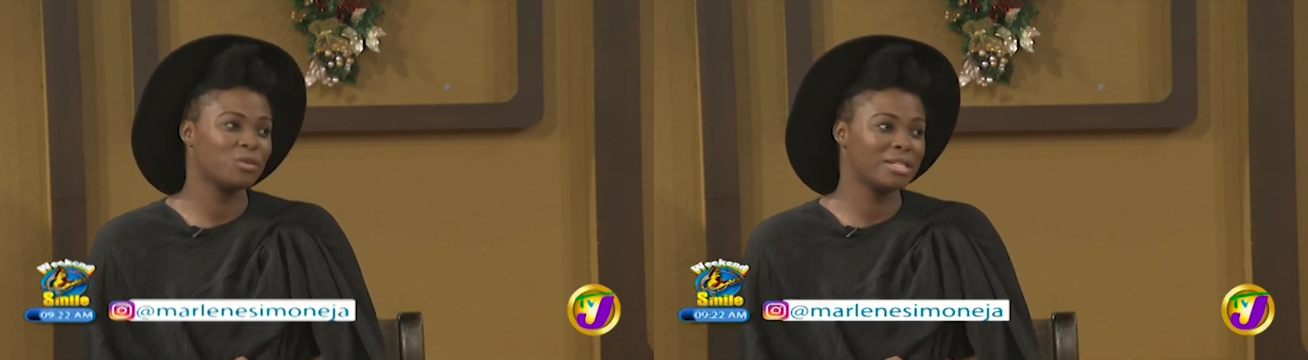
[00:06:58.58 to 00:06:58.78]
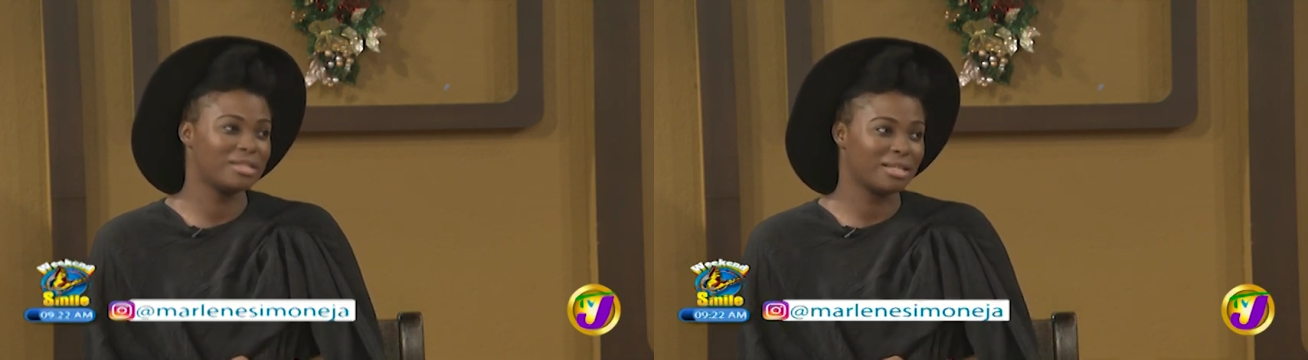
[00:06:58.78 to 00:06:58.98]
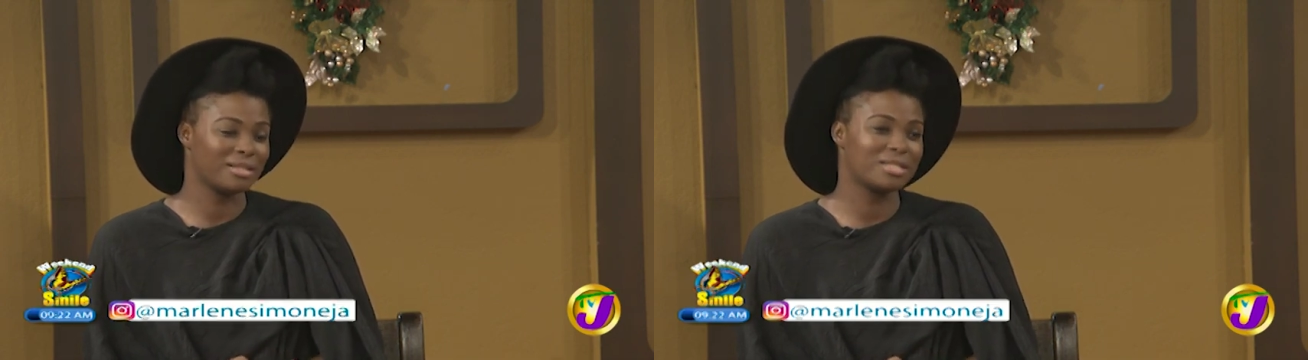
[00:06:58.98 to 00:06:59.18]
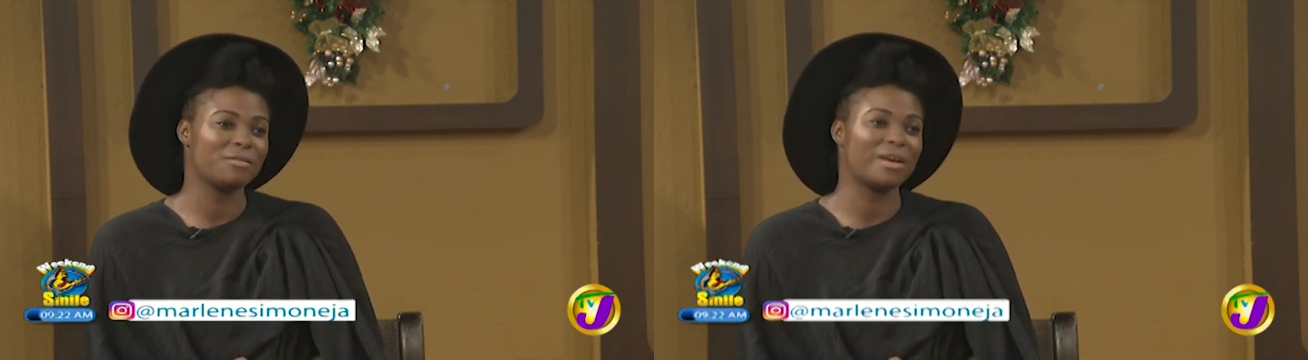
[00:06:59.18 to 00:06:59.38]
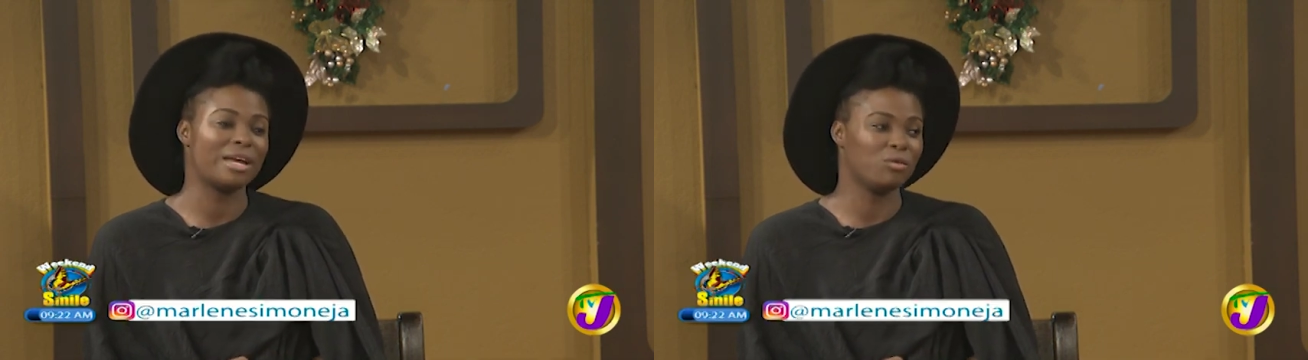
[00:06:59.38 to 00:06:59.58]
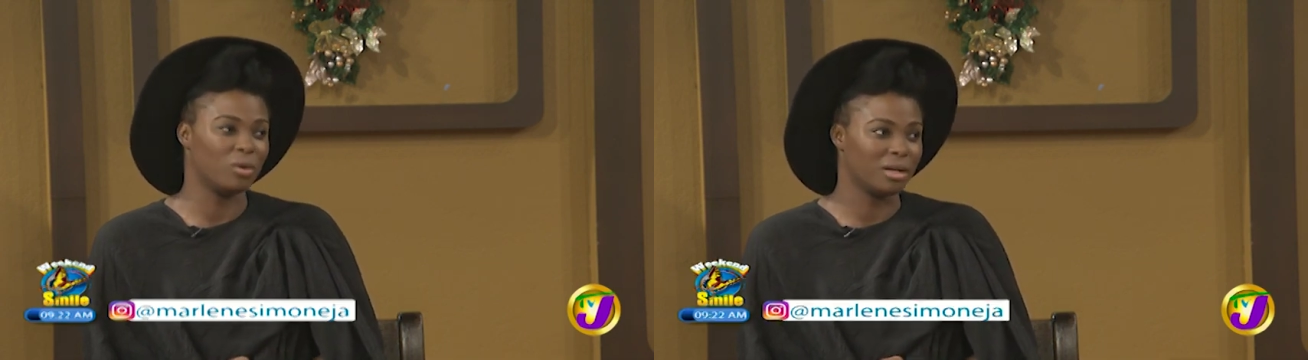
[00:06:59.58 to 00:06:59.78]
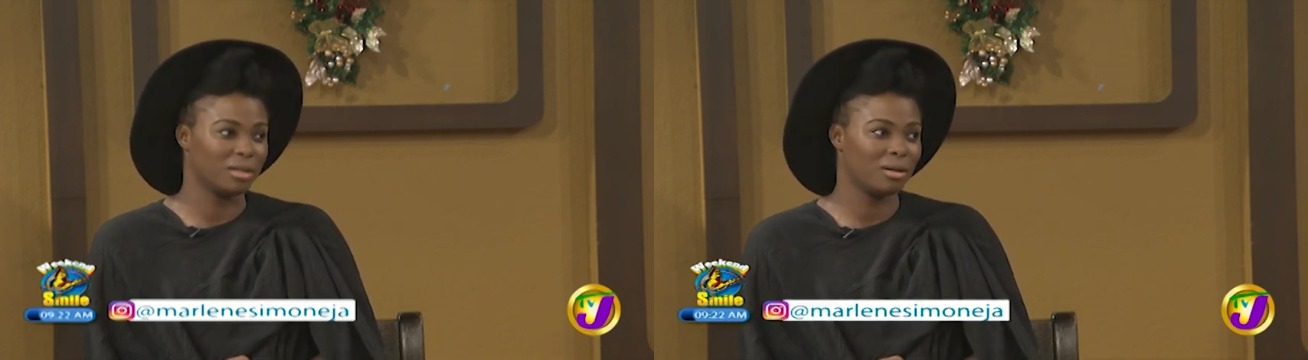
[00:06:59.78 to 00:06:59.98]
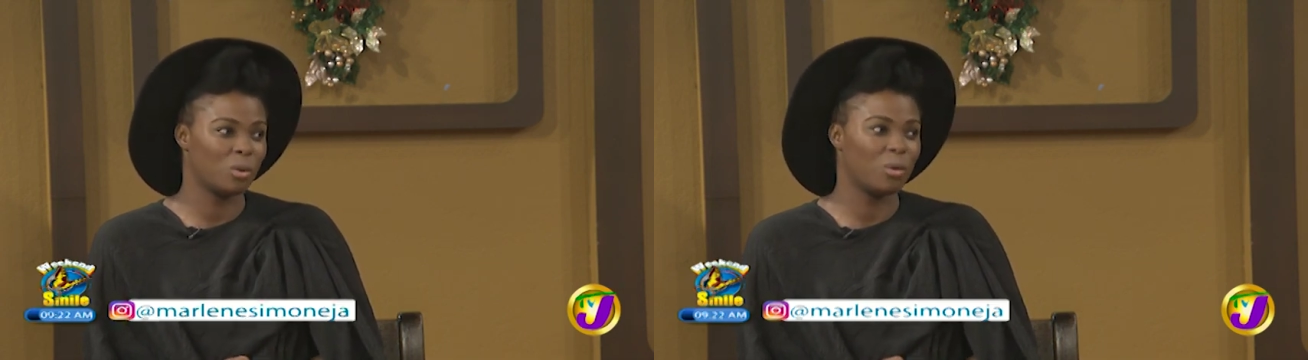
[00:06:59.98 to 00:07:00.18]

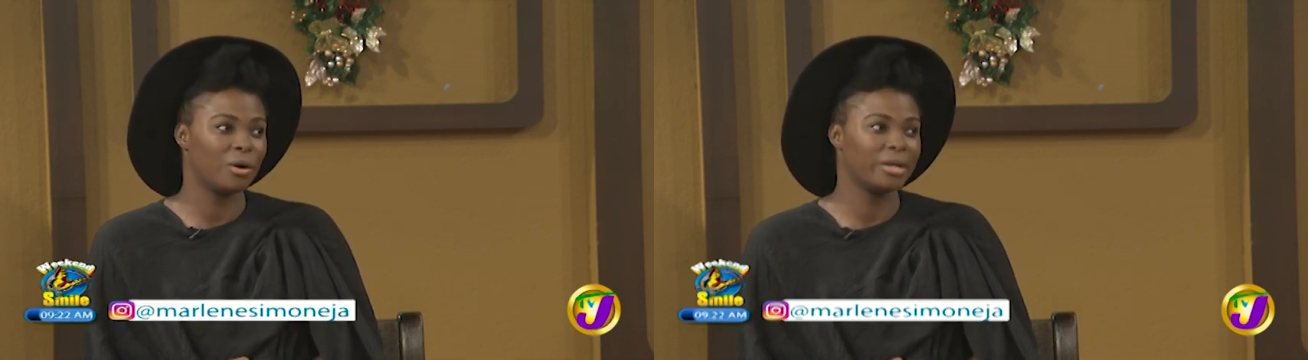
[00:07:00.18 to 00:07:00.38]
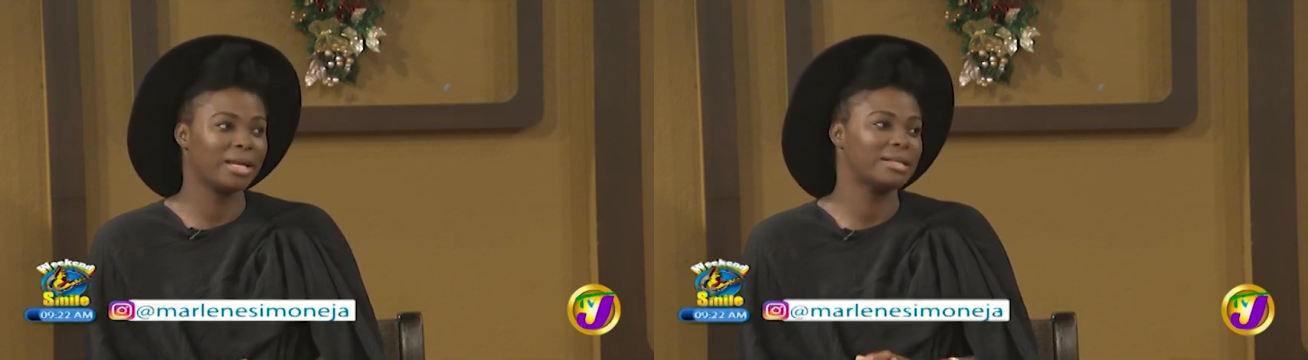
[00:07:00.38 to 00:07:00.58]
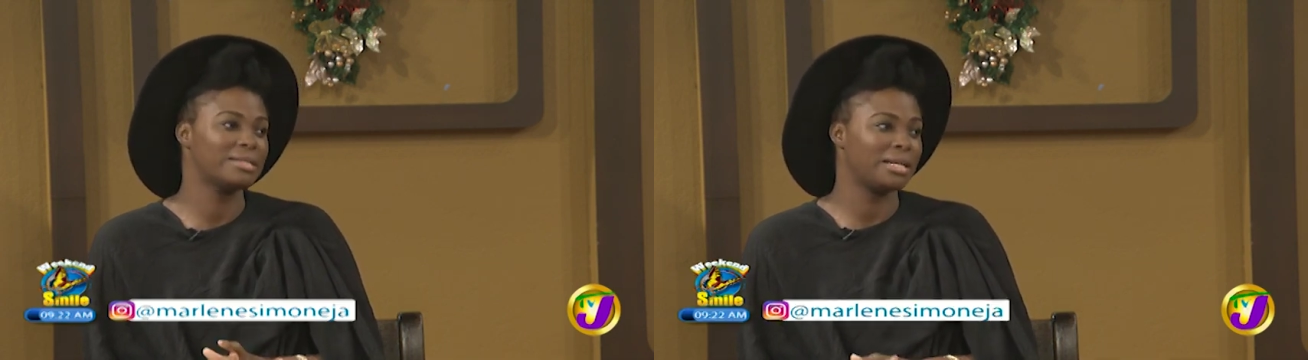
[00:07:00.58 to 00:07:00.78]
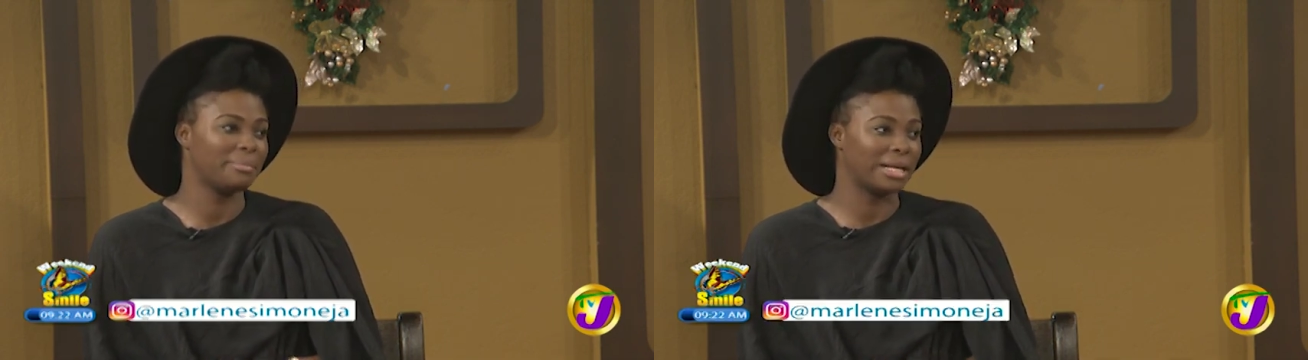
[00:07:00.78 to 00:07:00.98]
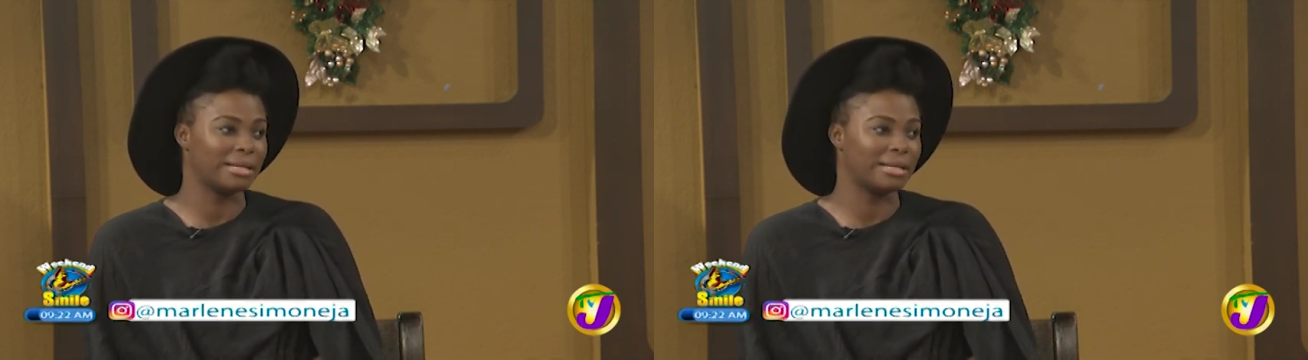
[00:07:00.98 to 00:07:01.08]
4651 or you can send me an